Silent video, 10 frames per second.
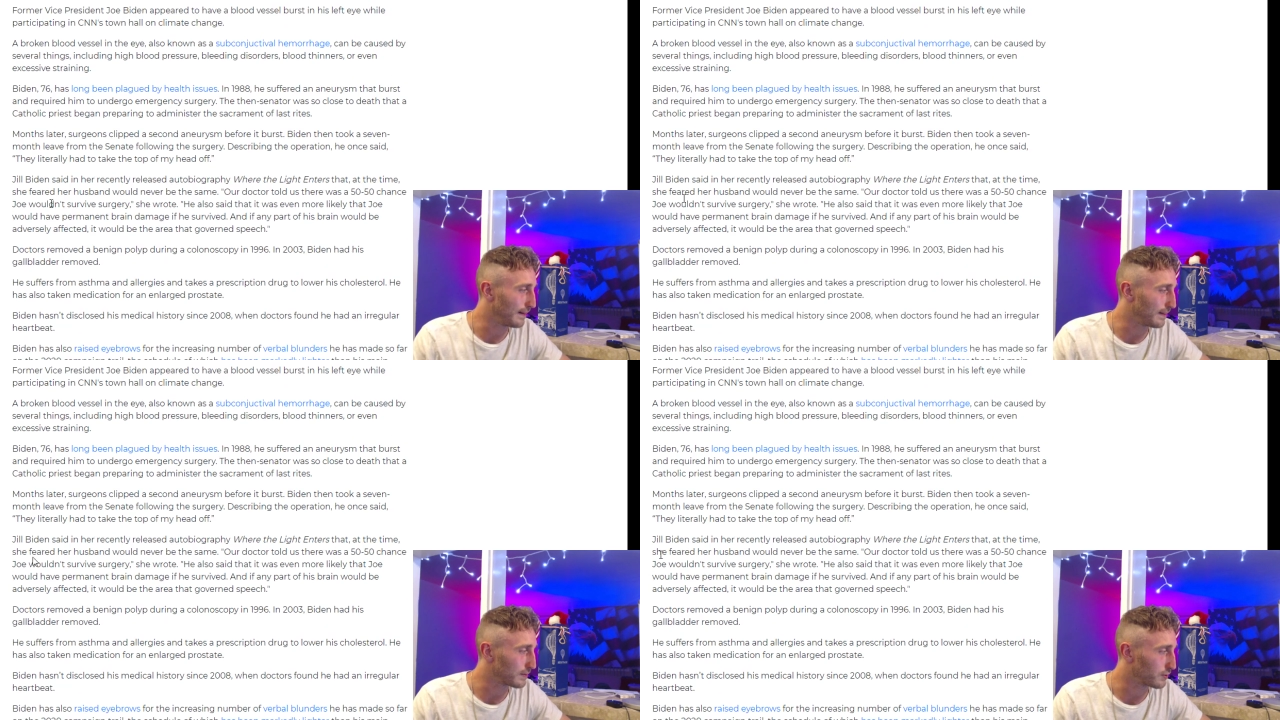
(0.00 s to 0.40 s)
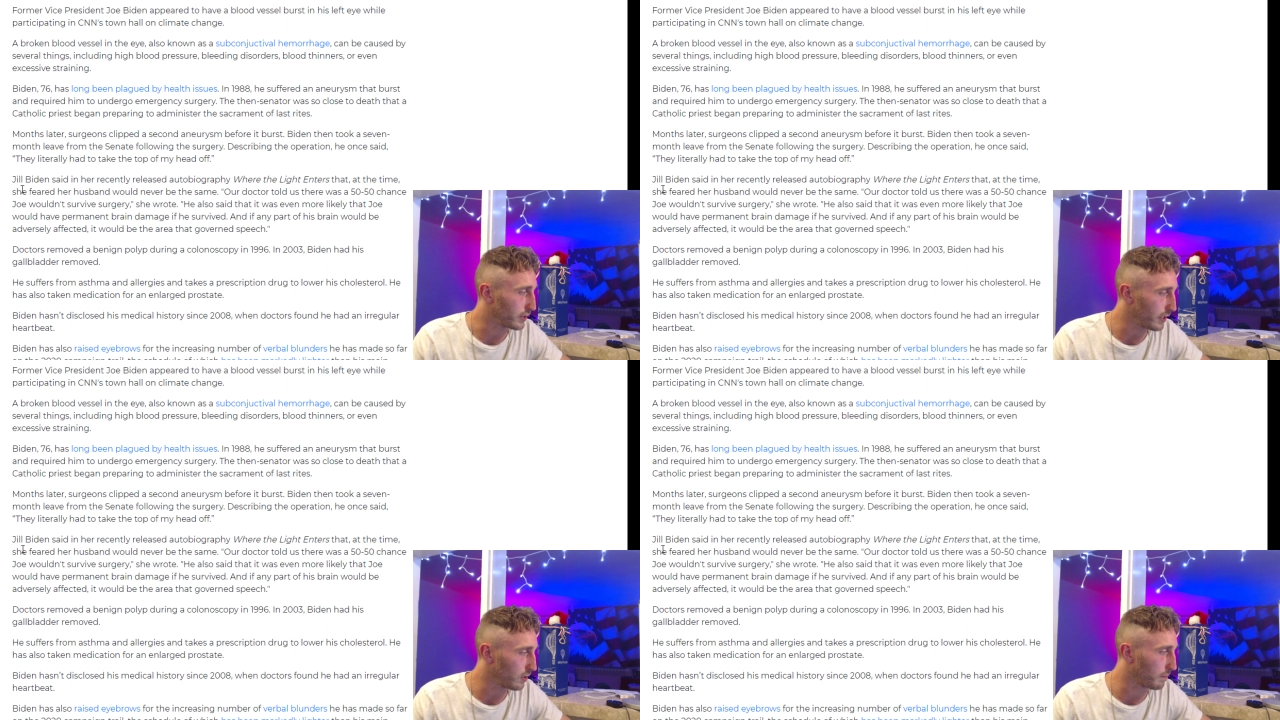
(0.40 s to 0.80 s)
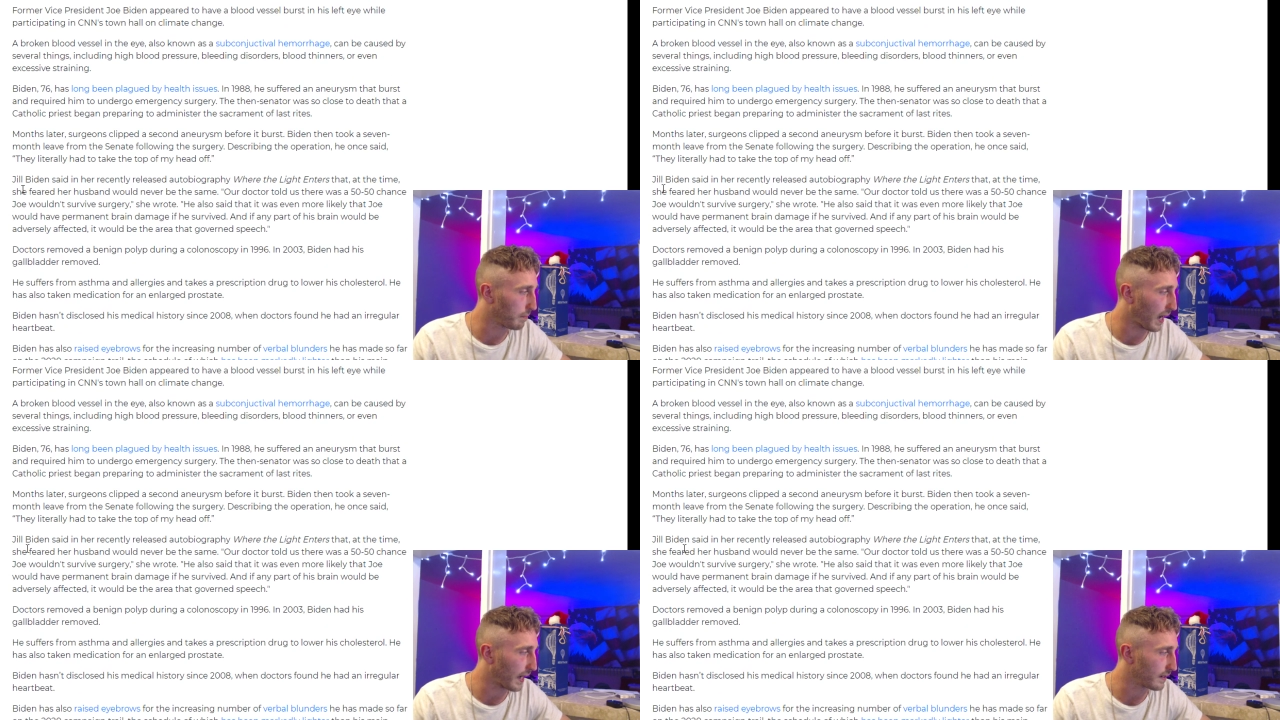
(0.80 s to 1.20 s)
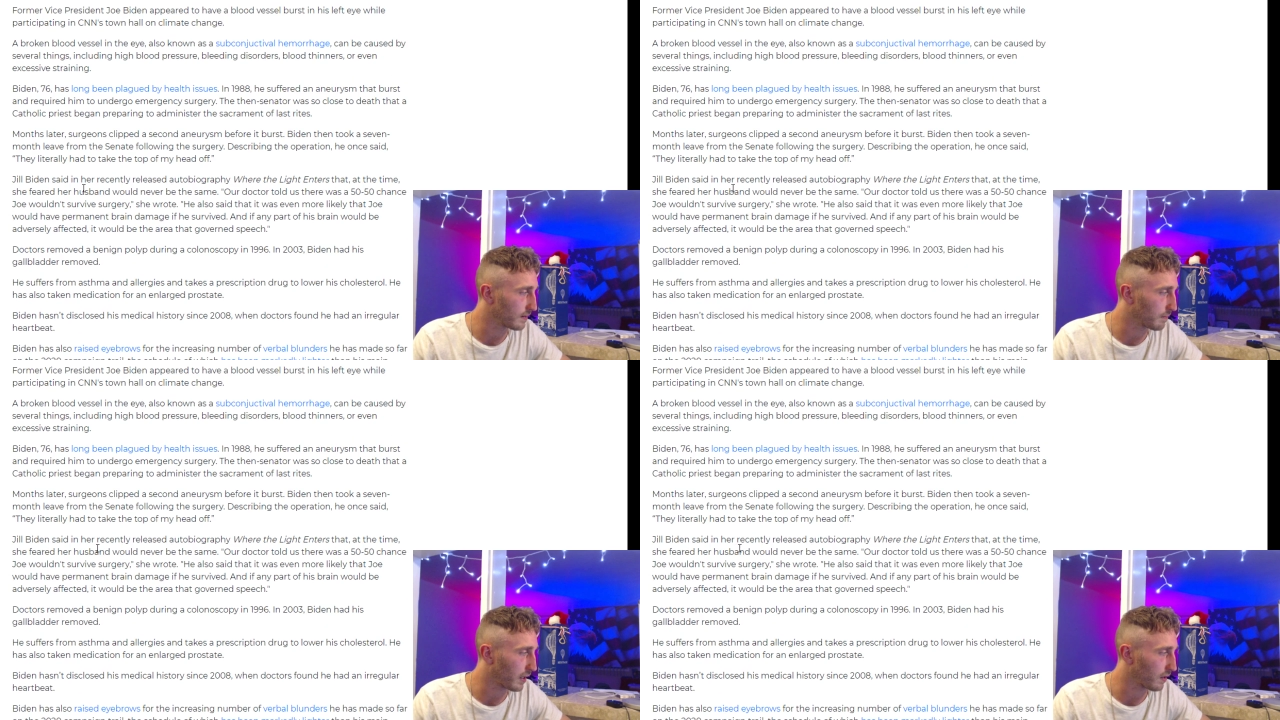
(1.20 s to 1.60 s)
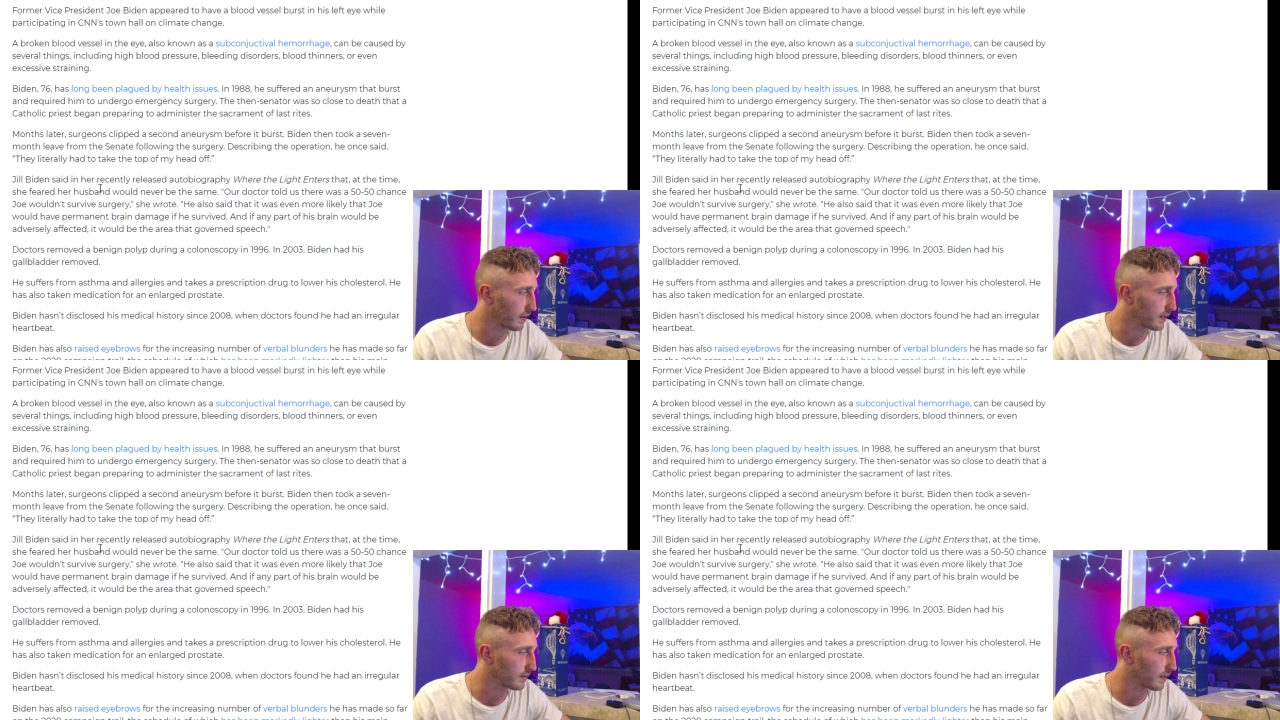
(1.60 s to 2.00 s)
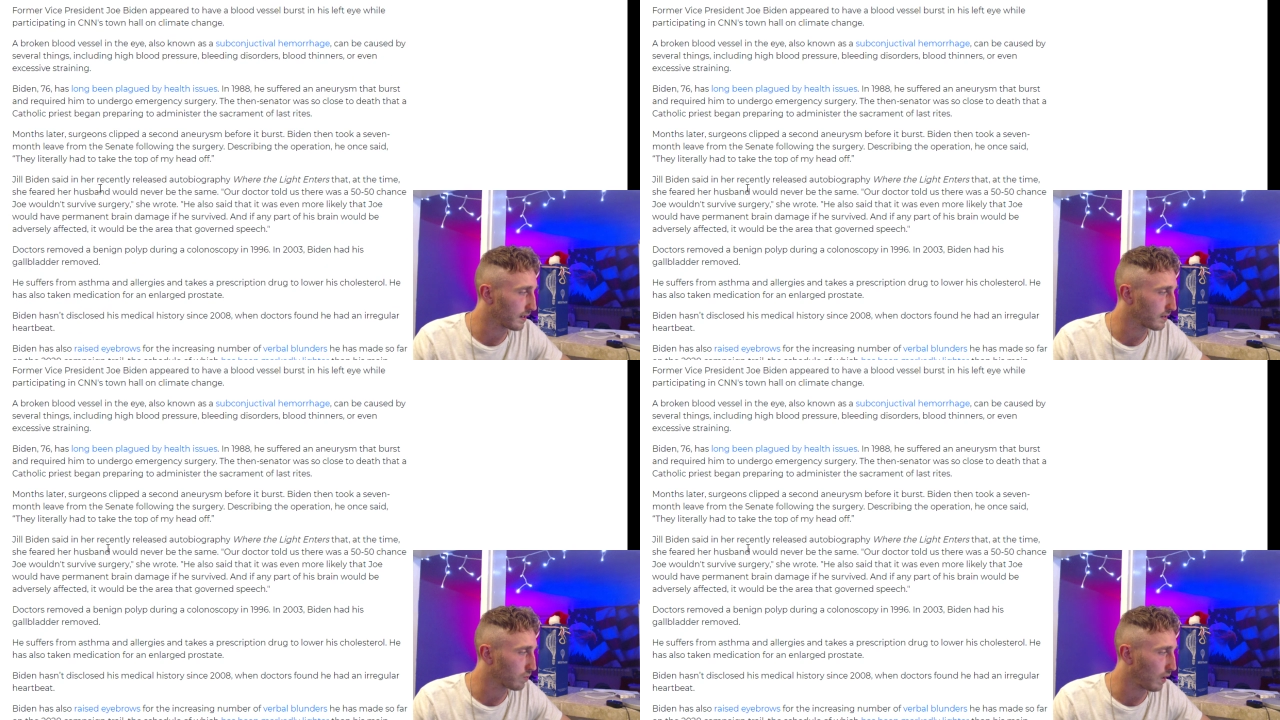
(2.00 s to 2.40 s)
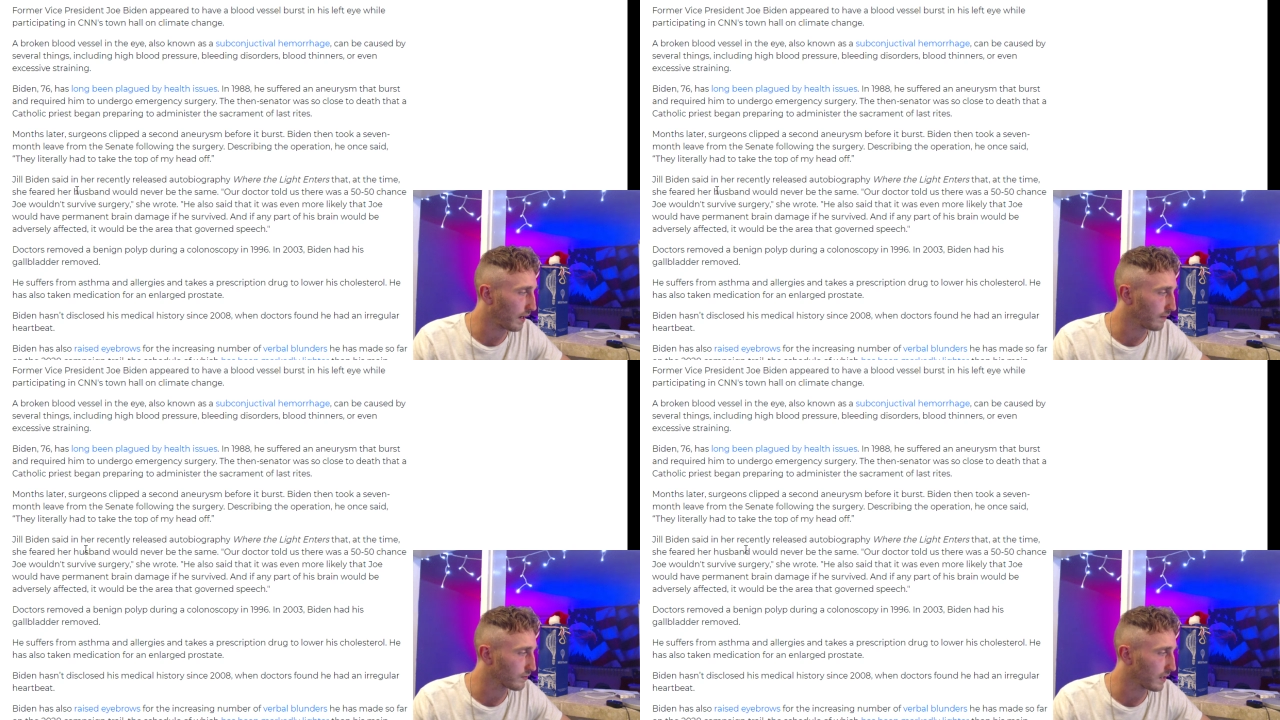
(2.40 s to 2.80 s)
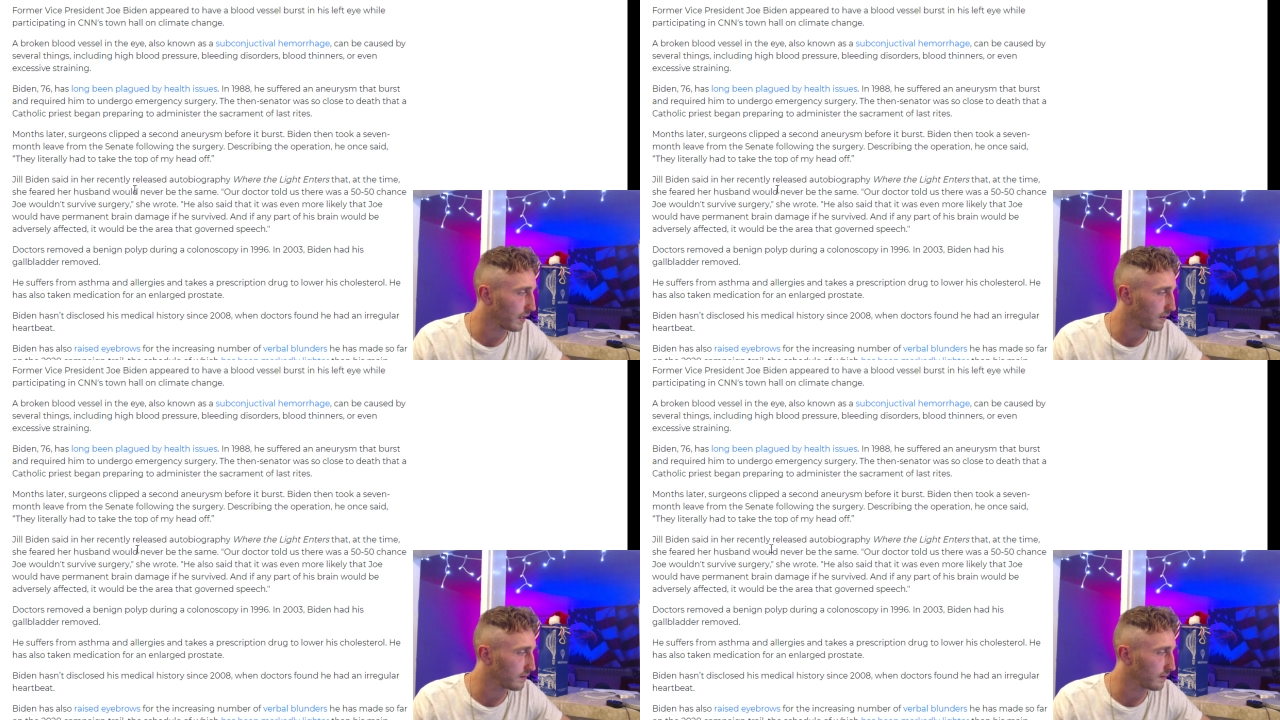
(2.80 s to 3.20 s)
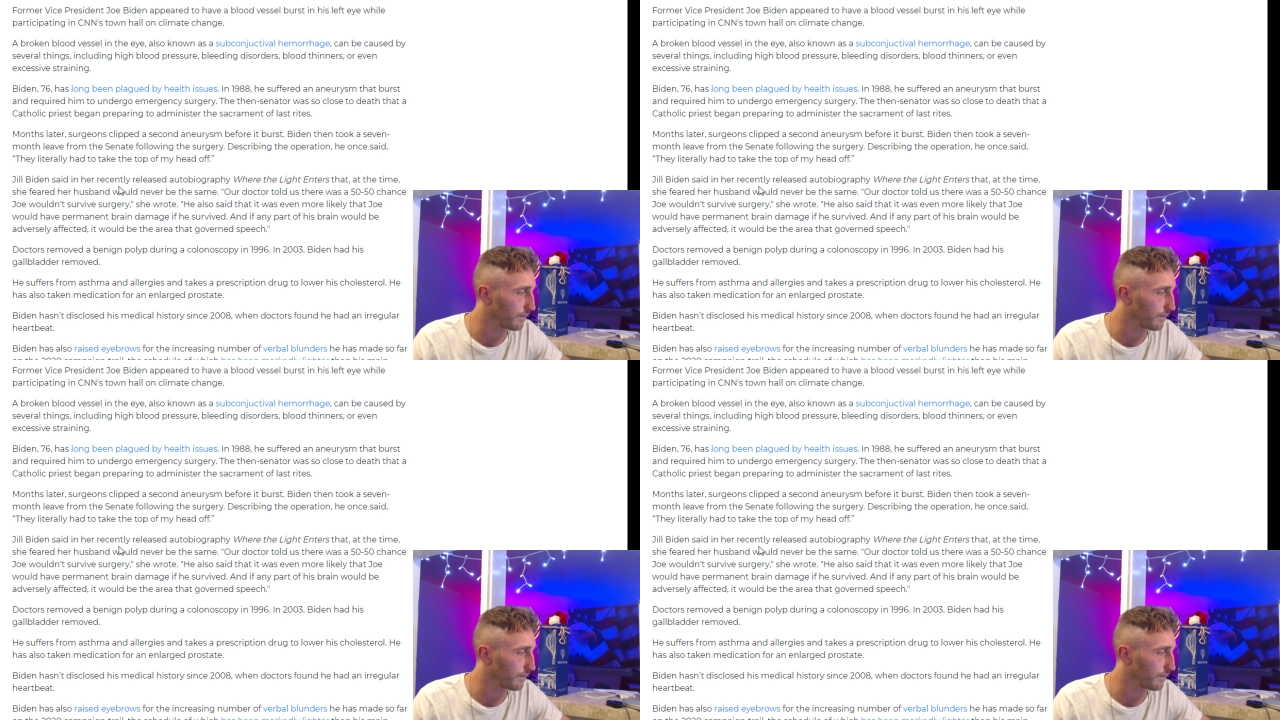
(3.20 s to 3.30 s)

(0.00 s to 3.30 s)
Jill Biden, apparently his wife, said